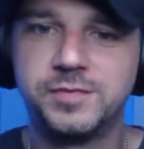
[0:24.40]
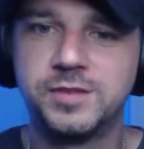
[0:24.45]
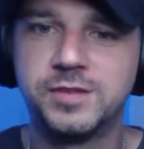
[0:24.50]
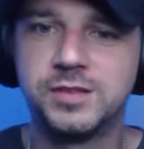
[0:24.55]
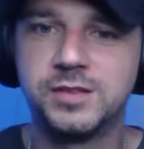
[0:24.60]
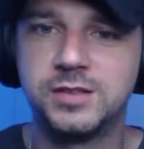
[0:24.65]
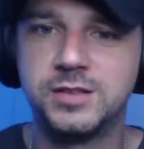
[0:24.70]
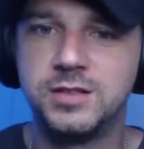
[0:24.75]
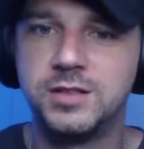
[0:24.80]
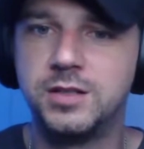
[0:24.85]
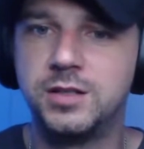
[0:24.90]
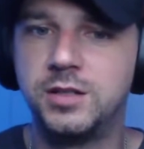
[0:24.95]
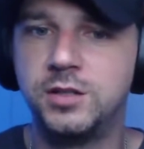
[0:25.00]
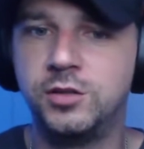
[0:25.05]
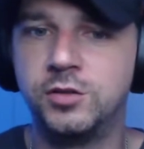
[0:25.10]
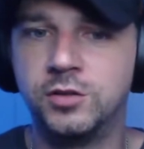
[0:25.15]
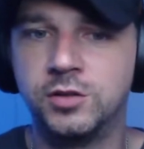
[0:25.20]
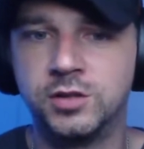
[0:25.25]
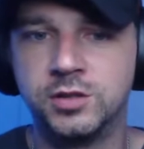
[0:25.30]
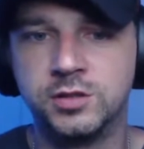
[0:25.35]
Sydney
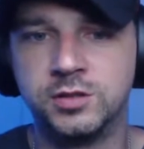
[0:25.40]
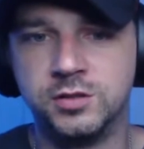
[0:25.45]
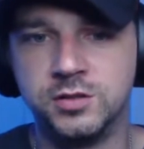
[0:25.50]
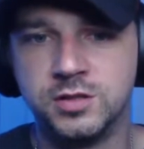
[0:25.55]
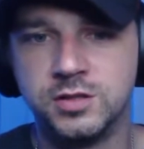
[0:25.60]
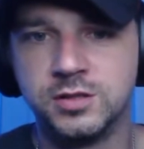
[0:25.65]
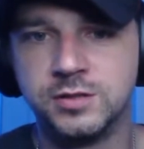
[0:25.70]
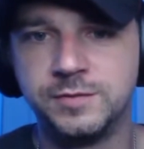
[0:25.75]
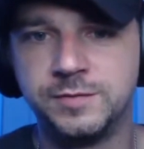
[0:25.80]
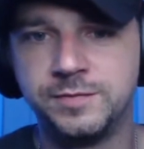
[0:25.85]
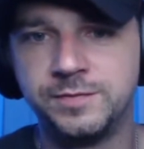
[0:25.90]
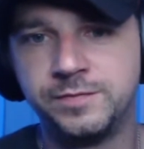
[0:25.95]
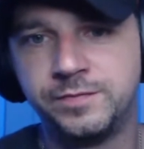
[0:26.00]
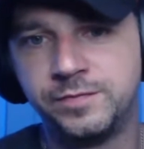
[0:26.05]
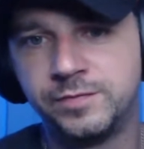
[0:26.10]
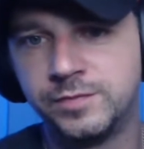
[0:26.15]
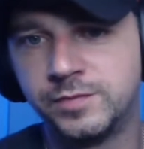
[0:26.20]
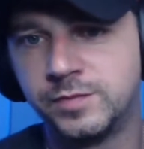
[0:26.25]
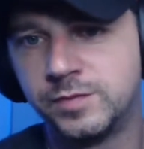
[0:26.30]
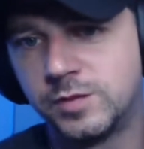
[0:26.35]
Yungins.
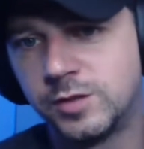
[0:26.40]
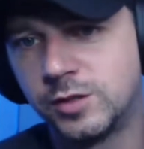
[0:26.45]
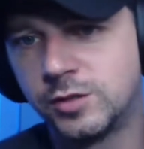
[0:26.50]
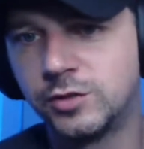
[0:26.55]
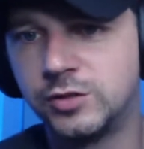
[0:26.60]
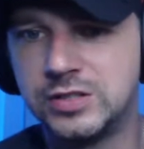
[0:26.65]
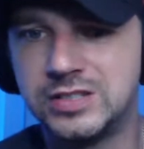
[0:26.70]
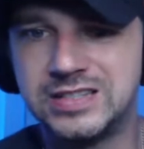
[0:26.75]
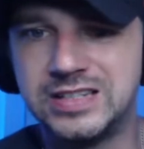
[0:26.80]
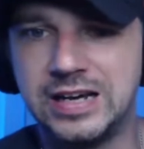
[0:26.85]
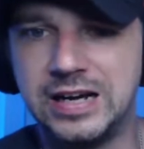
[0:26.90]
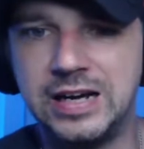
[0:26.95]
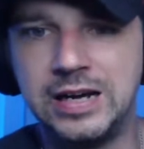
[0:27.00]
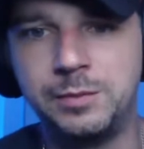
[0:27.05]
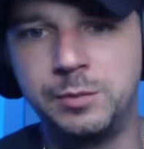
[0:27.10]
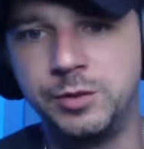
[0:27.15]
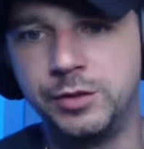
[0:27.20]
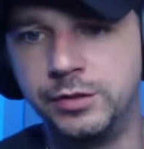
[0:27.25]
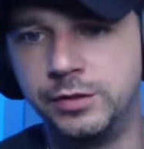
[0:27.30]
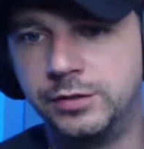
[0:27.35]
Miss
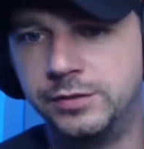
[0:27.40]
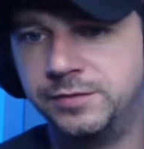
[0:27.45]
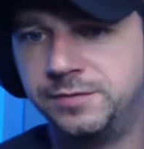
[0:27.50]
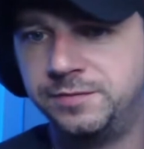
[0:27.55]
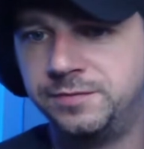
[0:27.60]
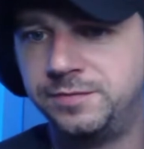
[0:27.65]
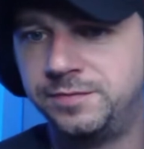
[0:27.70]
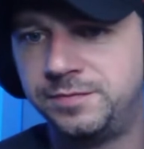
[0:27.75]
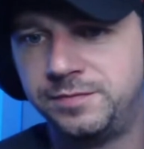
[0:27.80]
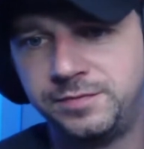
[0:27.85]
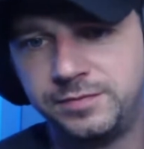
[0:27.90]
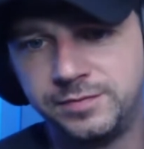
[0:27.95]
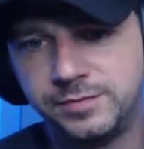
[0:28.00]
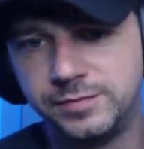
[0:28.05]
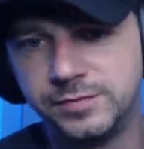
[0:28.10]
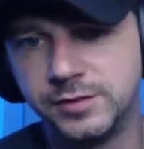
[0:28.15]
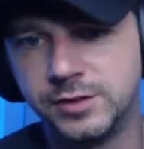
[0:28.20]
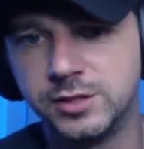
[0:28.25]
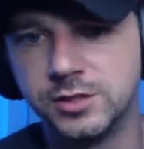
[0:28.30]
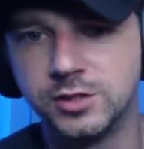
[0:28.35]
Diamond.
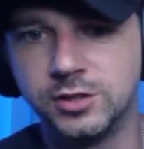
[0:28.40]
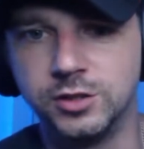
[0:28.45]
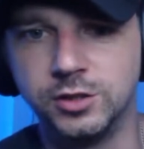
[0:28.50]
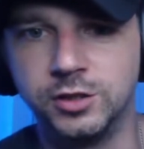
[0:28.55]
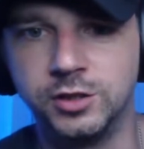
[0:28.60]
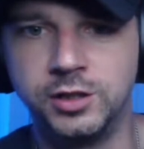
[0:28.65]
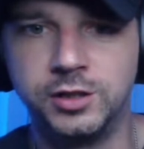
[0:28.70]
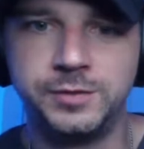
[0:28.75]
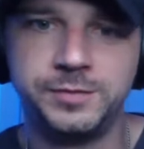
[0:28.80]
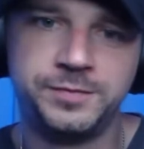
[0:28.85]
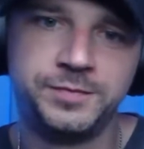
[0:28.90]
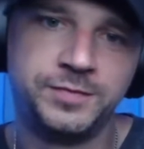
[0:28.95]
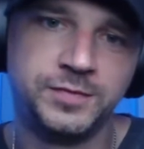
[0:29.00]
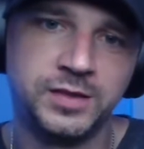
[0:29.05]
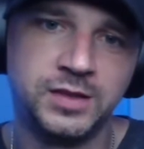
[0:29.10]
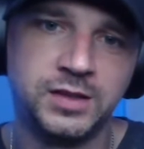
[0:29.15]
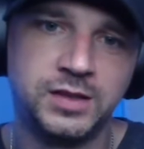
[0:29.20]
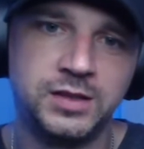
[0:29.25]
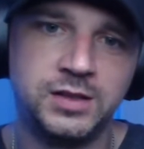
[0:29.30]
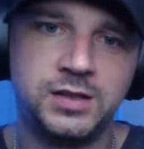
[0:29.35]
Let's go.
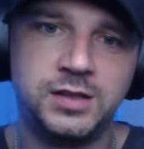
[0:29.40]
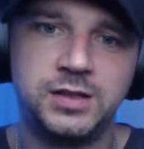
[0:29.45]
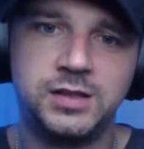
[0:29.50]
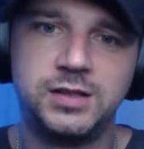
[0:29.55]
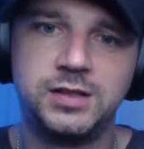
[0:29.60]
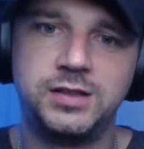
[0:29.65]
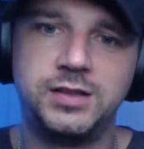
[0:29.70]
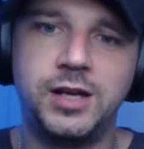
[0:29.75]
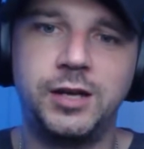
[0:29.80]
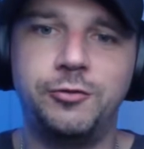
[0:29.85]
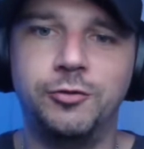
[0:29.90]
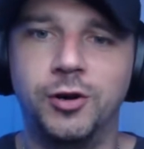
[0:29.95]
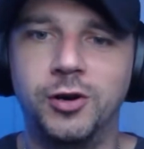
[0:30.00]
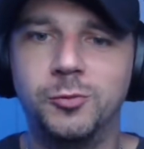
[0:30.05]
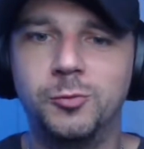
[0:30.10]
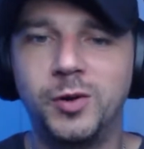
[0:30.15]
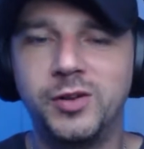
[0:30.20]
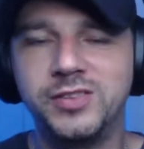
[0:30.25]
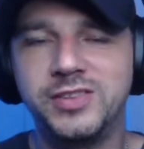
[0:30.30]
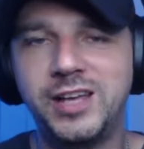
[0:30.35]
Dead Wrong.
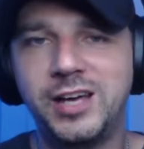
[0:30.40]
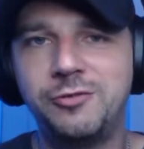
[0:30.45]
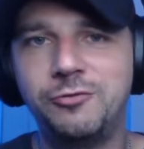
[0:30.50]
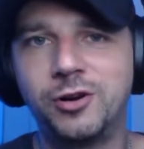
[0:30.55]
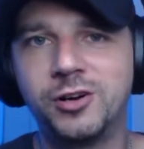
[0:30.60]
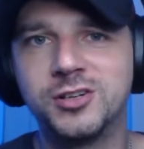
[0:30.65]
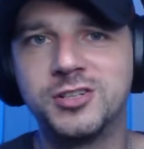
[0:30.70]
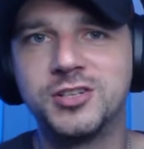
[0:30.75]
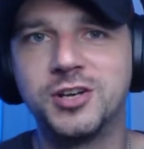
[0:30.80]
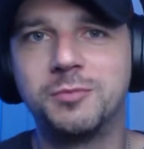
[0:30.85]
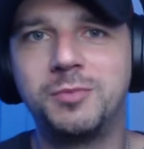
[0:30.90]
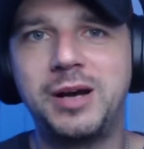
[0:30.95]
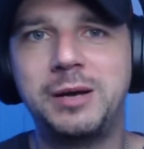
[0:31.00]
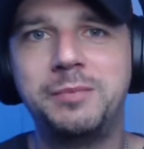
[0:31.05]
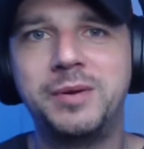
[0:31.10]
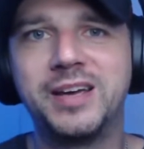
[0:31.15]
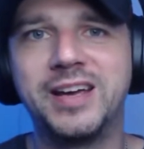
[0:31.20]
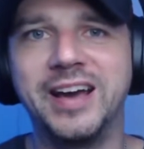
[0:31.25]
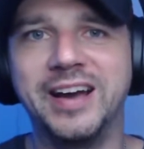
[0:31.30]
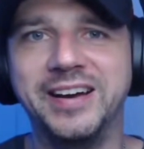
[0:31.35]
One Dead Wrong or song by
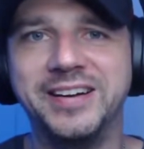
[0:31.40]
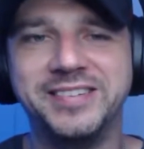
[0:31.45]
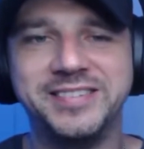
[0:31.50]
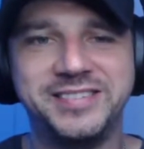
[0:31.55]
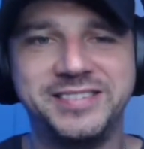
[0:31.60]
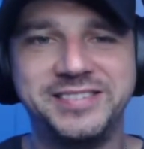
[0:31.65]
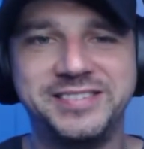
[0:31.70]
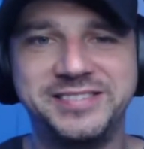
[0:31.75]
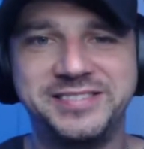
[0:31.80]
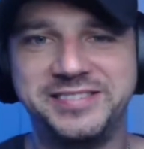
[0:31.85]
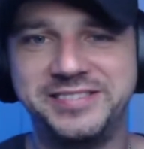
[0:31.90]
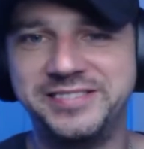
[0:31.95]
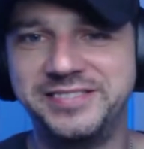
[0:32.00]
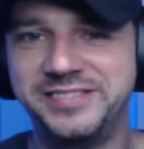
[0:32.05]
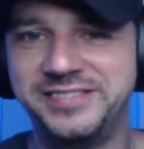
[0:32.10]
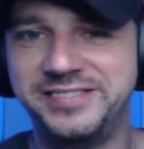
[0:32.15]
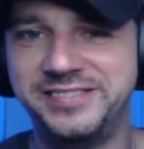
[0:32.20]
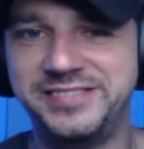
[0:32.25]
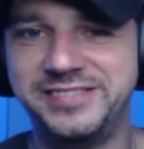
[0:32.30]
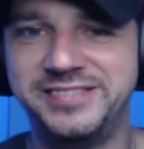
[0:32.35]
Bigger.
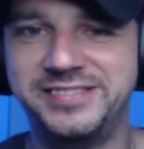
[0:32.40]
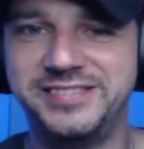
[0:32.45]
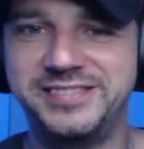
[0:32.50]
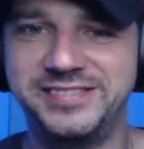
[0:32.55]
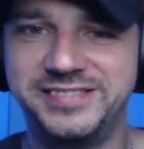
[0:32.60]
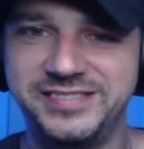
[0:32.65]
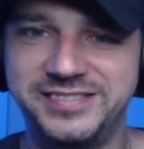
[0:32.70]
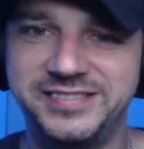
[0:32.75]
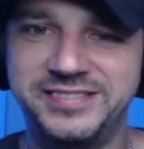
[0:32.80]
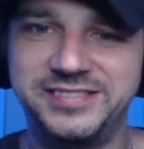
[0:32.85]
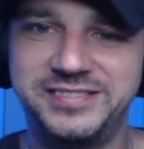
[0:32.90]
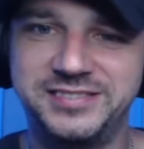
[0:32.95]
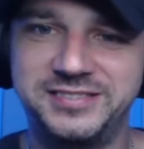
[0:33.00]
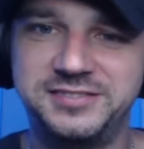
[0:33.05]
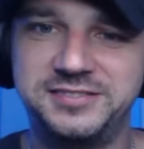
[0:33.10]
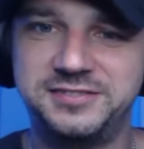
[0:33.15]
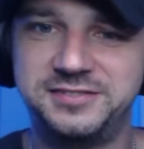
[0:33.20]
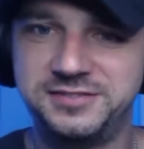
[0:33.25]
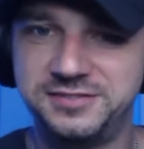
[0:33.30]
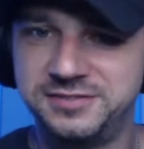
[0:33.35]

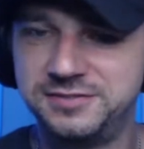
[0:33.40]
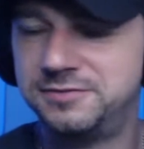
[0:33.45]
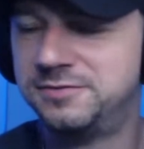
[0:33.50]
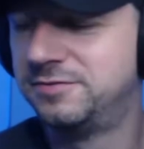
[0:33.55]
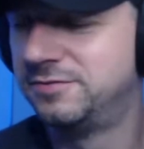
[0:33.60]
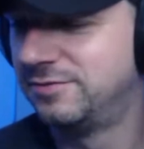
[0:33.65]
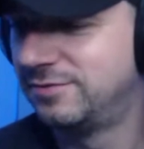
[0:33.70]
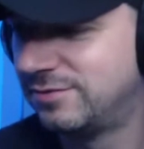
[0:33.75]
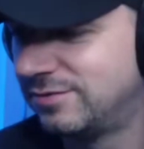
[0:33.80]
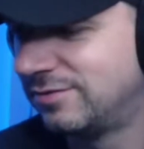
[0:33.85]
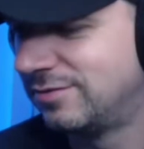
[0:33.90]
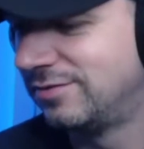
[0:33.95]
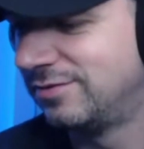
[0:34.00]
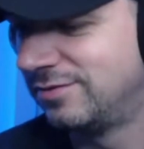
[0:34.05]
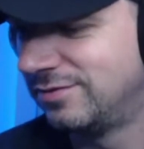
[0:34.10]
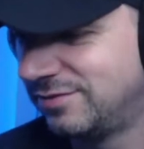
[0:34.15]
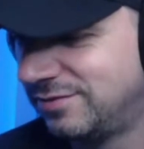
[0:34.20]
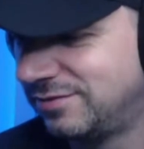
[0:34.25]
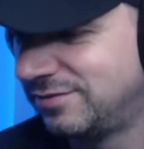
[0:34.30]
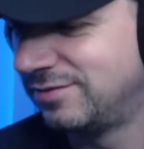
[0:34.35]

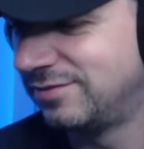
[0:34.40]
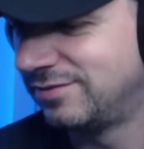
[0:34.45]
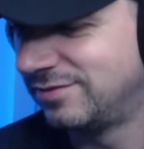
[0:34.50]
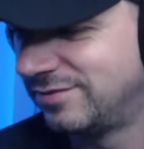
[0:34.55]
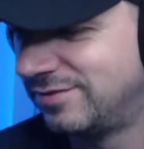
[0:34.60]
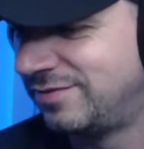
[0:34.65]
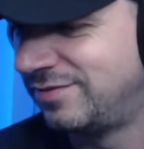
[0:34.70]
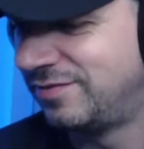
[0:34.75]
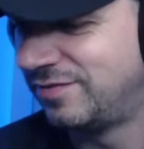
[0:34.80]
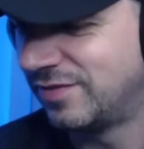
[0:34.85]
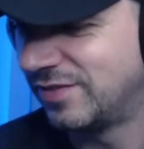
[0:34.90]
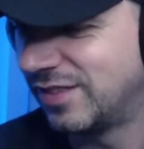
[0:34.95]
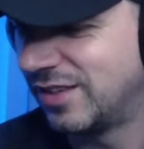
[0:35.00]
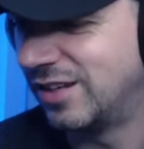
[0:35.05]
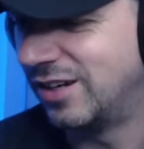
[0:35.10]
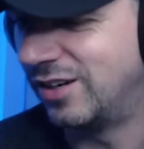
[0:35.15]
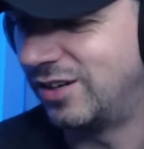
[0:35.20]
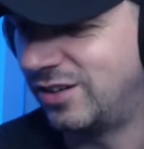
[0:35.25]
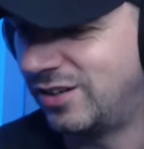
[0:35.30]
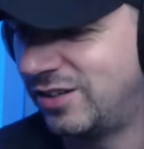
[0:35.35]

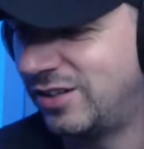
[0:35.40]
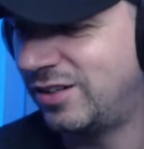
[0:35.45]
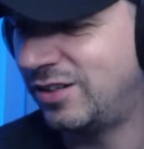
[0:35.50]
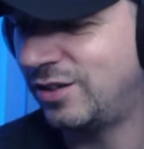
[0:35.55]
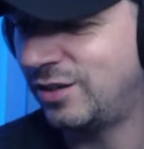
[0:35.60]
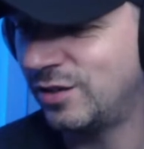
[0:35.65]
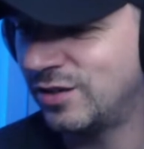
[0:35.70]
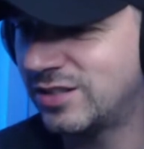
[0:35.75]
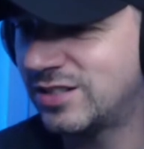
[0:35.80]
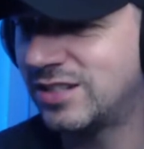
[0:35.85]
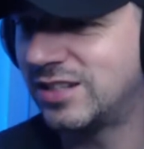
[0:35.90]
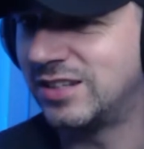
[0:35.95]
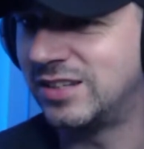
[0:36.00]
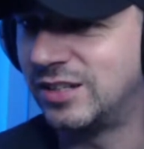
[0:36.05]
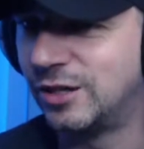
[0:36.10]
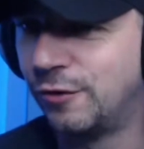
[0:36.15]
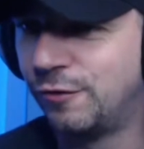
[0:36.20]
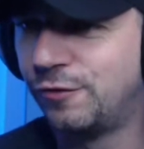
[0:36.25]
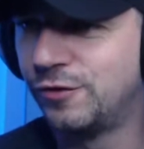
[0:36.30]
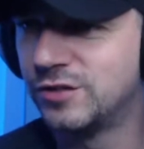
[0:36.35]
Oh, it's a
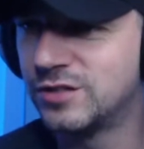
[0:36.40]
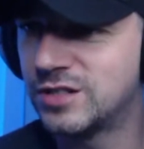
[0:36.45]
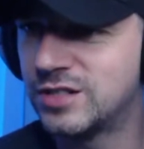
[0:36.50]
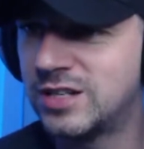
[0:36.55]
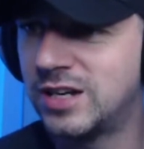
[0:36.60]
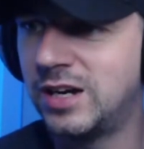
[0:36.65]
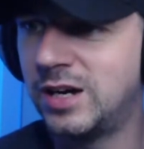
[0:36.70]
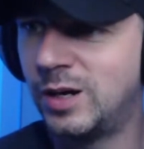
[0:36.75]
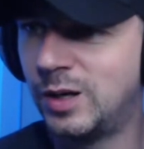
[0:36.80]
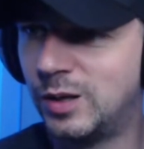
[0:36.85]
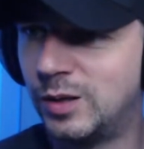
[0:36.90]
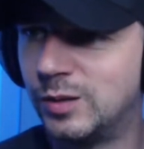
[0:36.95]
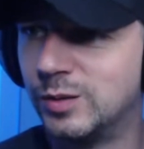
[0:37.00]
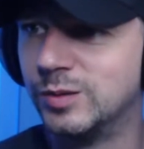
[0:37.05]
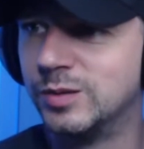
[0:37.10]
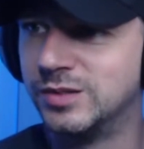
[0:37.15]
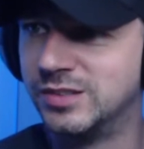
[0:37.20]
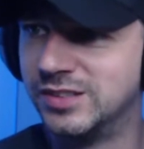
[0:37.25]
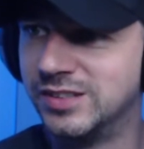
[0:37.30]
different sound.